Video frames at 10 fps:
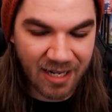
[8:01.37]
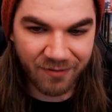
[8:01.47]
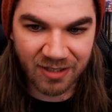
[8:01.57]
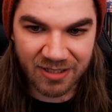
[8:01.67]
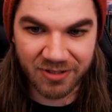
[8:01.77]
head
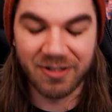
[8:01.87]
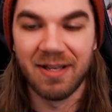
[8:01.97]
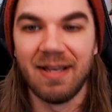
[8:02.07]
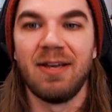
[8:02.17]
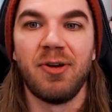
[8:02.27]
of a lizard
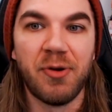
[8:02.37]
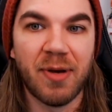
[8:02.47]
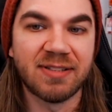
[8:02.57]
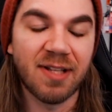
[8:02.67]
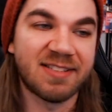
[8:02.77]
who
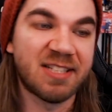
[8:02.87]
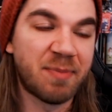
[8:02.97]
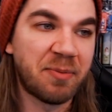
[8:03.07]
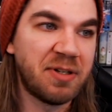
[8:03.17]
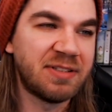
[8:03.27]
has lost his
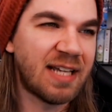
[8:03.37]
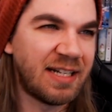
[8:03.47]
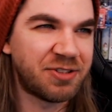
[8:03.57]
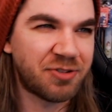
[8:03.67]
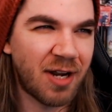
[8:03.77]
memories,
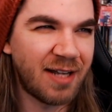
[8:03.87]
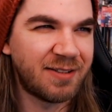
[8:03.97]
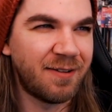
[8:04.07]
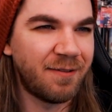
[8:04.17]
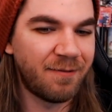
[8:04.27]
and he's trying
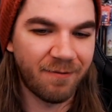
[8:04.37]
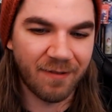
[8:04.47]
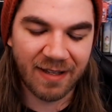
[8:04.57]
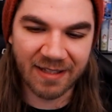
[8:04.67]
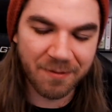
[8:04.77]
to
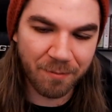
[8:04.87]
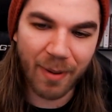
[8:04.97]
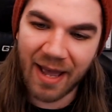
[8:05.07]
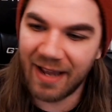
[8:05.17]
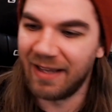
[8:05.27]
get them
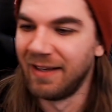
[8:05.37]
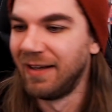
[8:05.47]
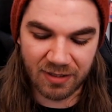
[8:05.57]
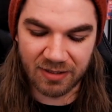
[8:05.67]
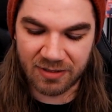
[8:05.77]
back.
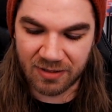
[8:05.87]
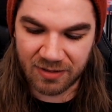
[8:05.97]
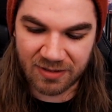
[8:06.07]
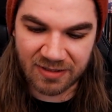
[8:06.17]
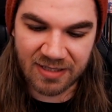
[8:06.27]
The
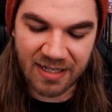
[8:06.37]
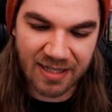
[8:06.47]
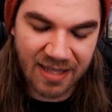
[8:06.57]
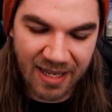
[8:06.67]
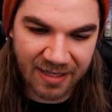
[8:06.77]

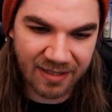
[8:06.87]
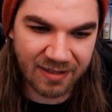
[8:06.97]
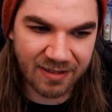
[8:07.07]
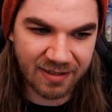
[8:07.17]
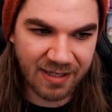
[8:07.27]
city that
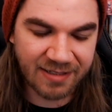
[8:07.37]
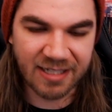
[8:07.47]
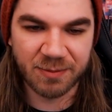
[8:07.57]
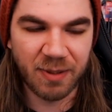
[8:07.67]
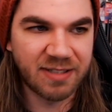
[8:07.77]
it
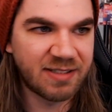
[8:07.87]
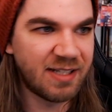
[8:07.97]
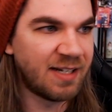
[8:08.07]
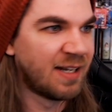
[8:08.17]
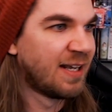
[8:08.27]
takes place
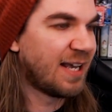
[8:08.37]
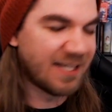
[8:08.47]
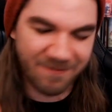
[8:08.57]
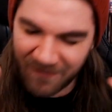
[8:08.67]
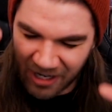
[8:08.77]
in
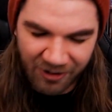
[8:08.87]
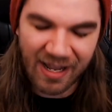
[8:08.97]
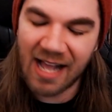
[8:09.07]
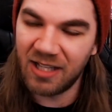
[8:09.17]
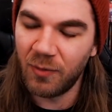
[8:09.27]
is
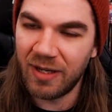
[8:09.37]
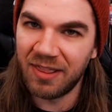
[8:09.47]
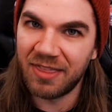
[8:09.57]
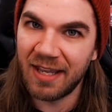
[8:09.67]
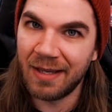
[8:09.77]
very
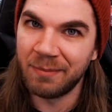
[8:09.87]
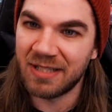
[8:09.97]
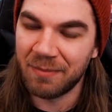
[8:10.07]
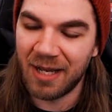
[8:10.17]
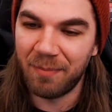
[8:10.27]
Halloween themed,
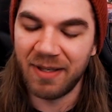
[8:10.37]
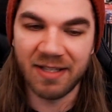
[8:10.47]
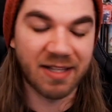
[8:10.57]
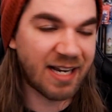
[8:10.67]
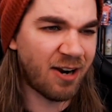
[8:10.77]
in my
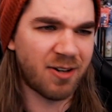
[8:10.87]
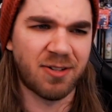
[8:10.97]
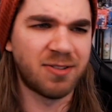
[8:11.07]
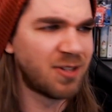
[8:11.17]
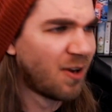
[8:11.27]
opinion. The
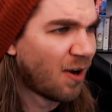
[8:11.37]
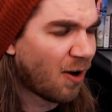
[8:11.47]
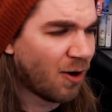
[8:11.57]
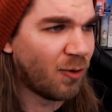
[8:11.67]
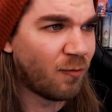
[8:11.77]
characters
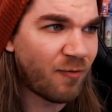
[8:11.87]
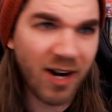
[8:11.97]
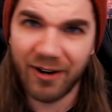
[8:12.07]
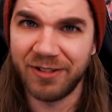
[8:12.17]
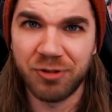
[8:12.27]
are
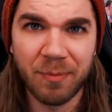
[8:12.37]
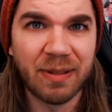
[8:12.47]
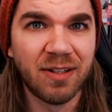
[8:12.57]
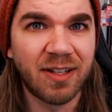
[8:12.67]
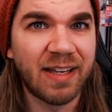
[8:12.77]
very
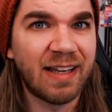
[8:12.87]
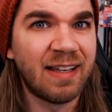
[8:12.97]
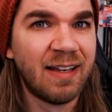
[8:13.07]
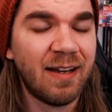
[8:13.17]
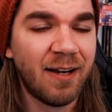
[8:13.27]
trippy looking,
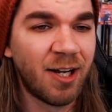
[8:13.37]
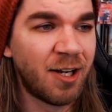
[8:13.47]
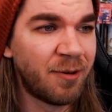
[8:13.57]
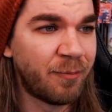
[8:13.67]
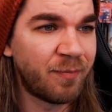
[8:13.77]

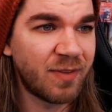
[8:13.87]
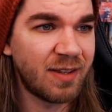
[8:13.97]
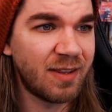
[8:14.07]
and